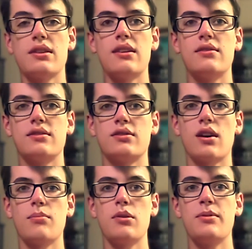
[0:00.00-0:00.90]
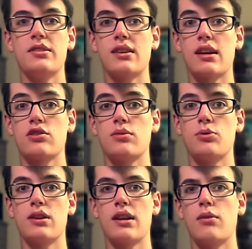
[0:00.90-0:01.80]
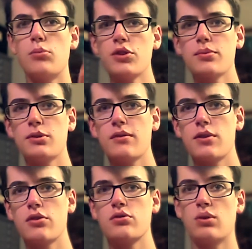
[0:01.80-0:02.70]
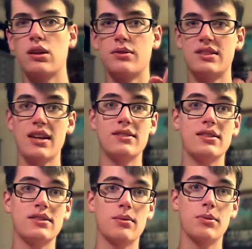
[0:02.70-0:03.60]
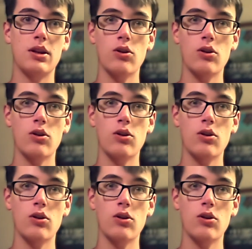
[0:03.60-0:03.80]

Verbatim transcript: that doesn't stop me because I actually printed out multiple of those while I was testing something